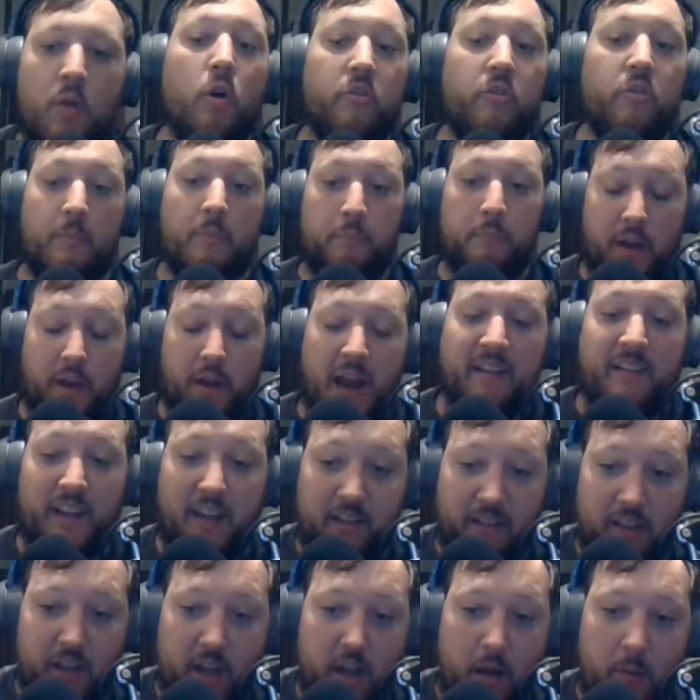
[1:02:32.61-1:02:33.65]
and then we're
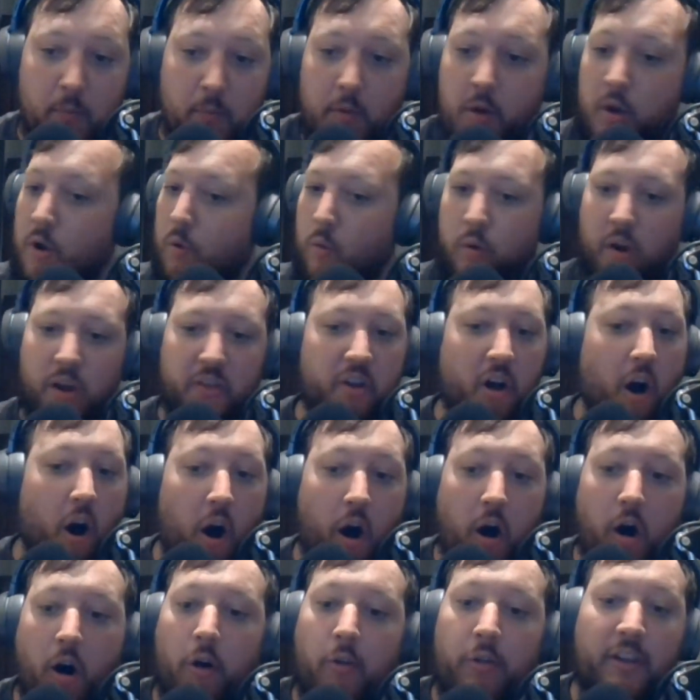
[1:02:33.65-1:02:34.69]
supplanting them
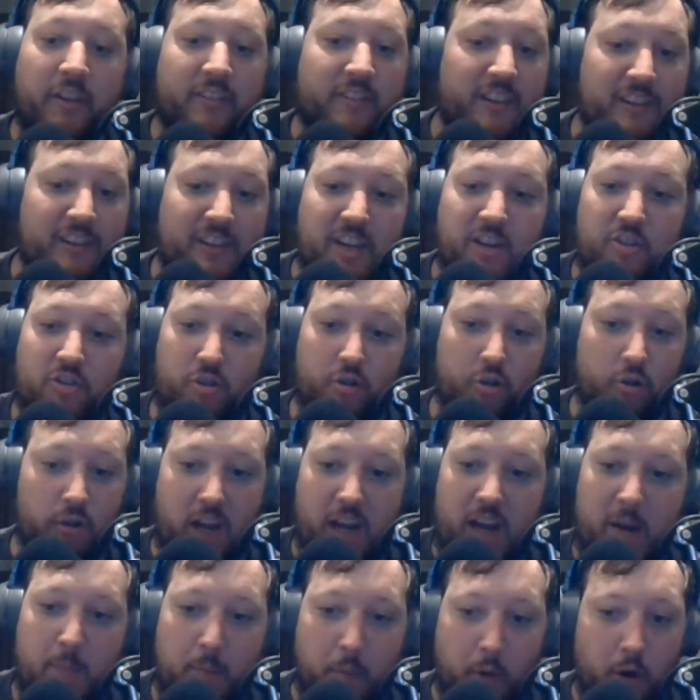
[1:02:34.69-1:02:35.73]
with all this
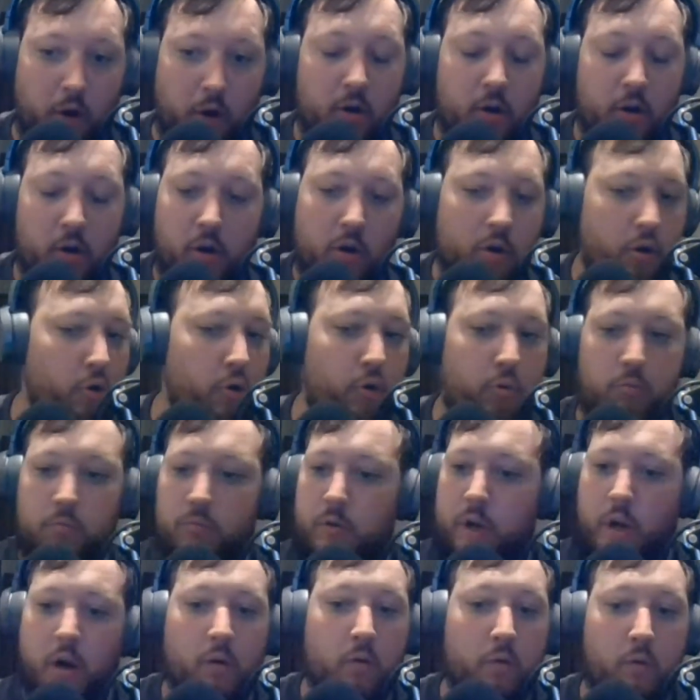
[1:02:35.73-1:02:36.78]
additional labor
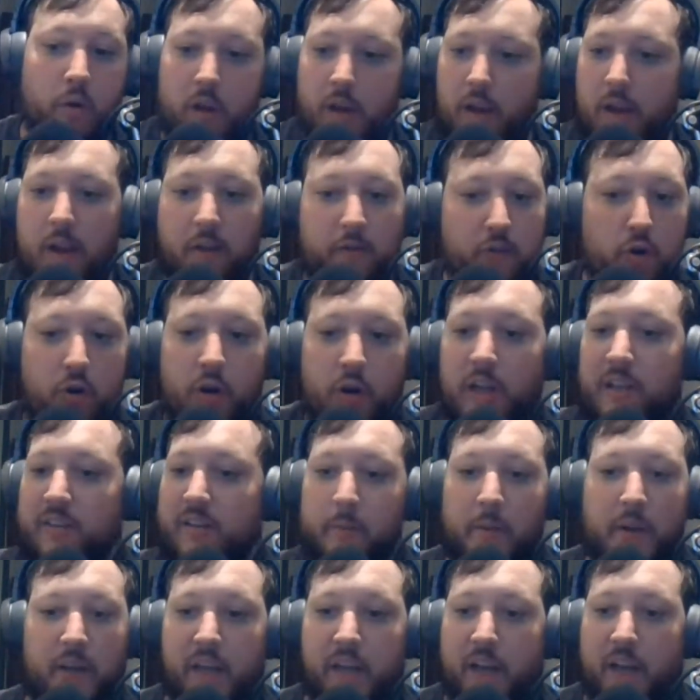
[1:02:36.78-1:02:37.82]
who, you know,
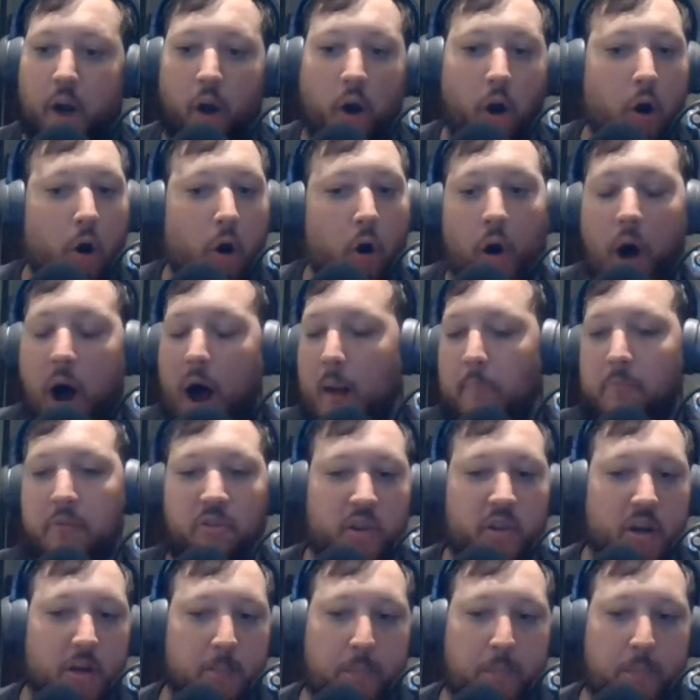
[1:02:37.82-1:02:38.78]
if you need somebody to dig a hole,